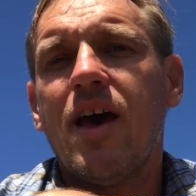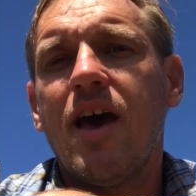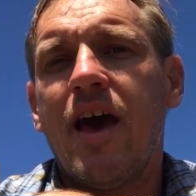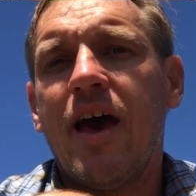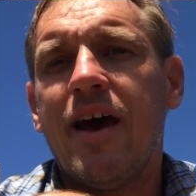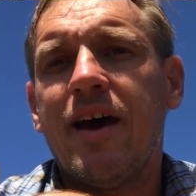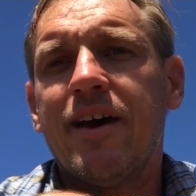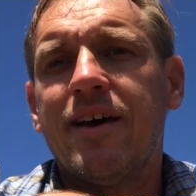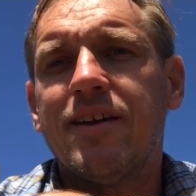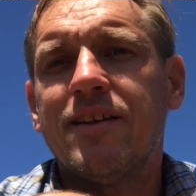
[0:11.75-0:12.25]

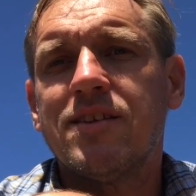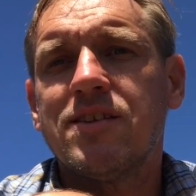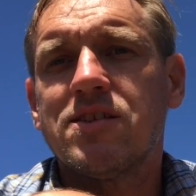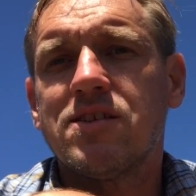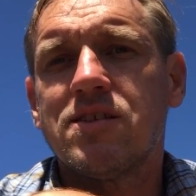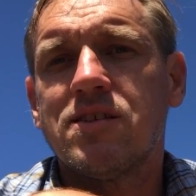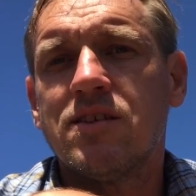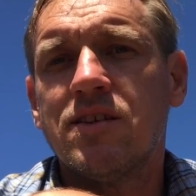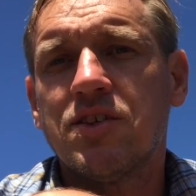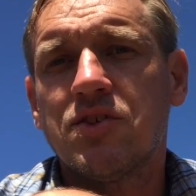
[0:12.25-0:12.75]
and
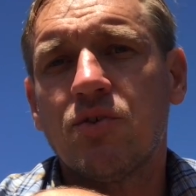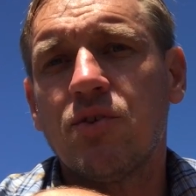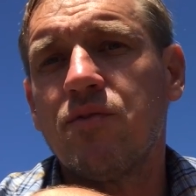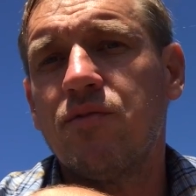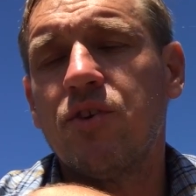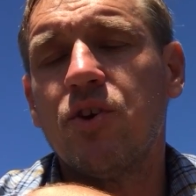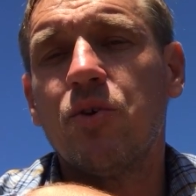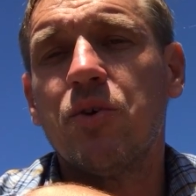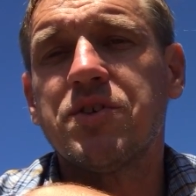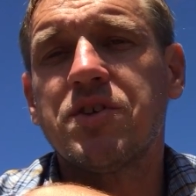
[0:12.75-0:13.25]
this
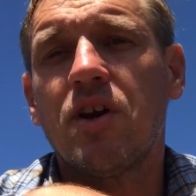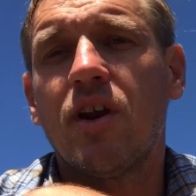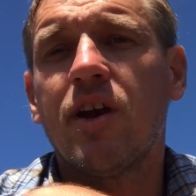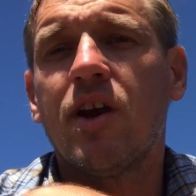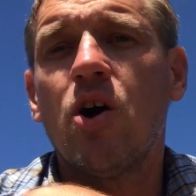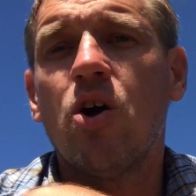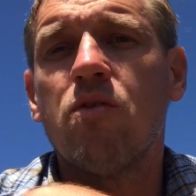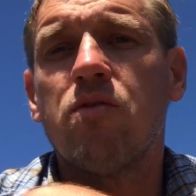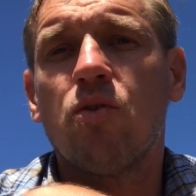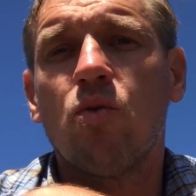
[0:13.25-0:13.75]
review is going
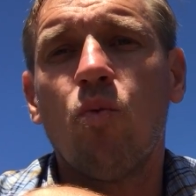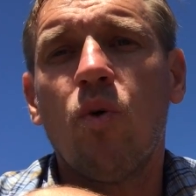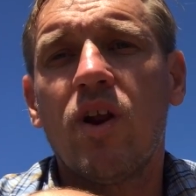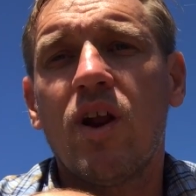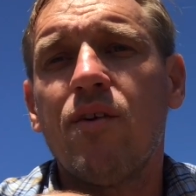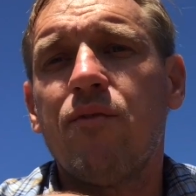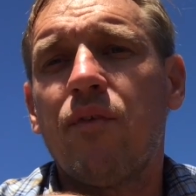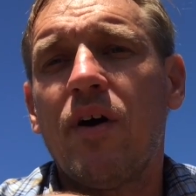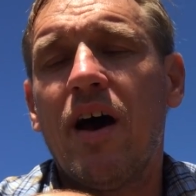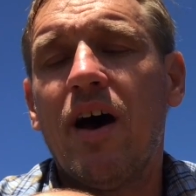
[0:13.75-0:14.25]
to go over
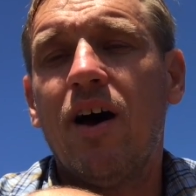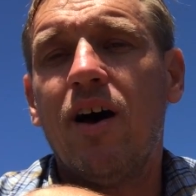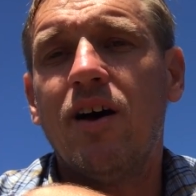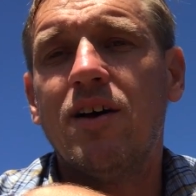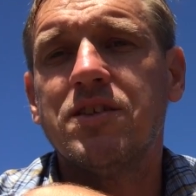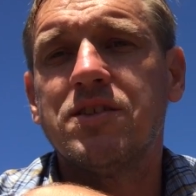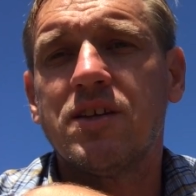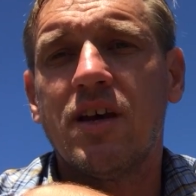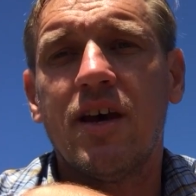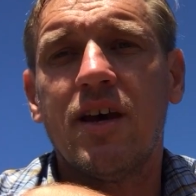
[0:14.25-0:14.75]
what I
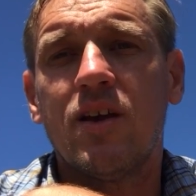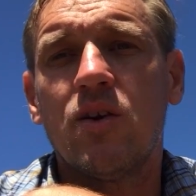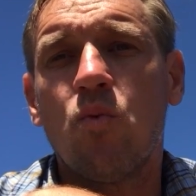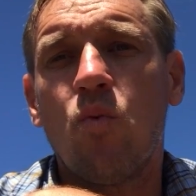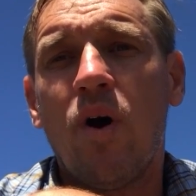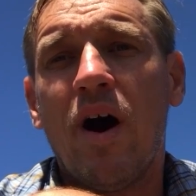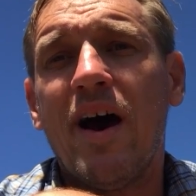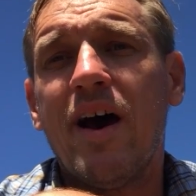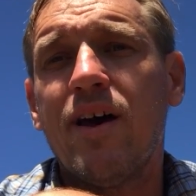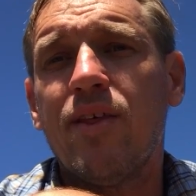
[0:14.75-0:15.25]
found and
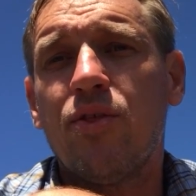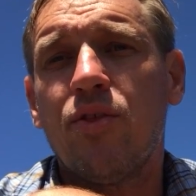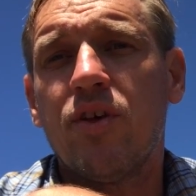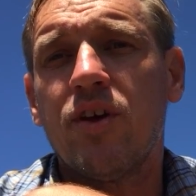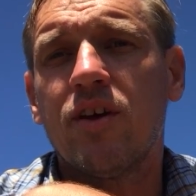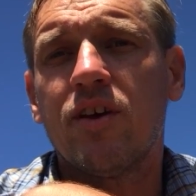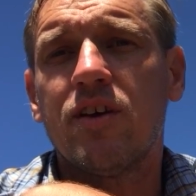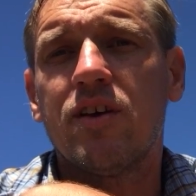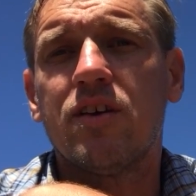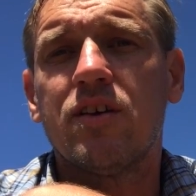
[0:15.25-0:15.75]
why I
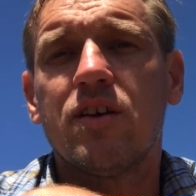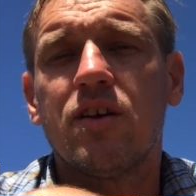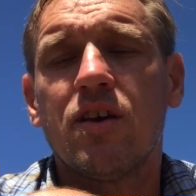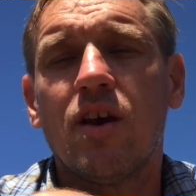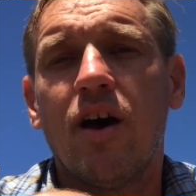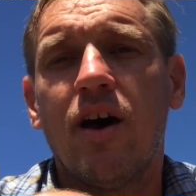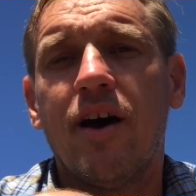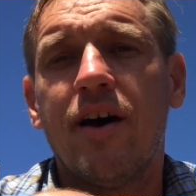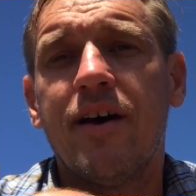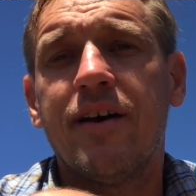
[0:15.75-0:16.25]
think
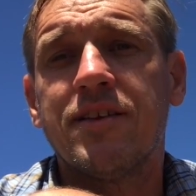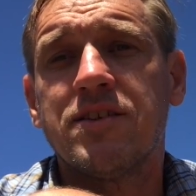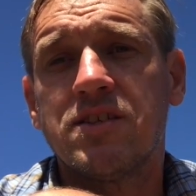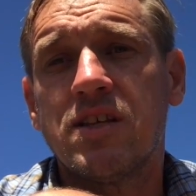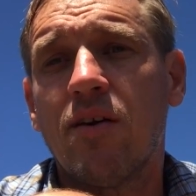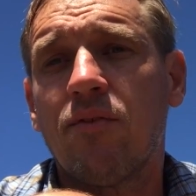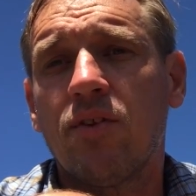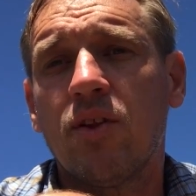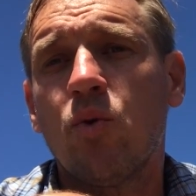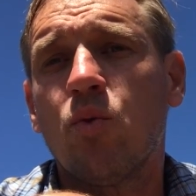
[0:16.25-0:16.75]
it's
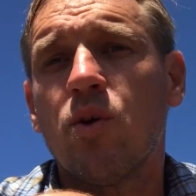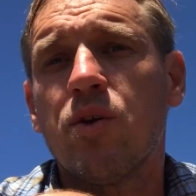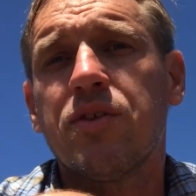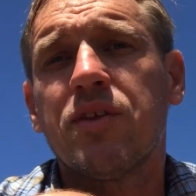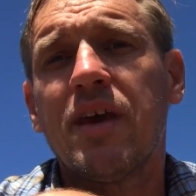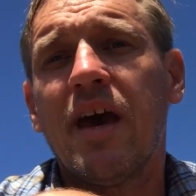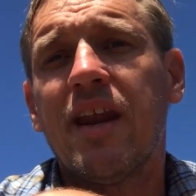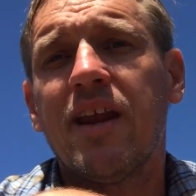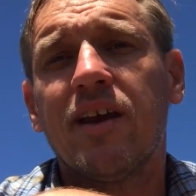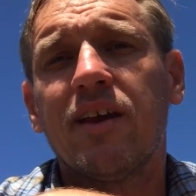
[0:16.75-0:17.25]
definitely
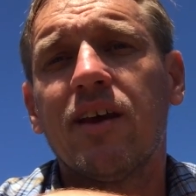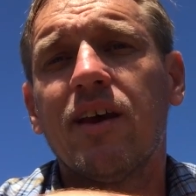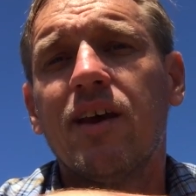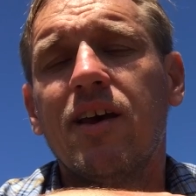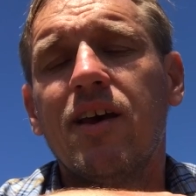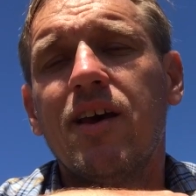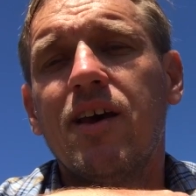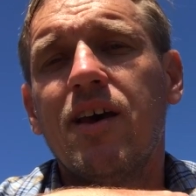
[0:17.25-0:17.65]
worth getting.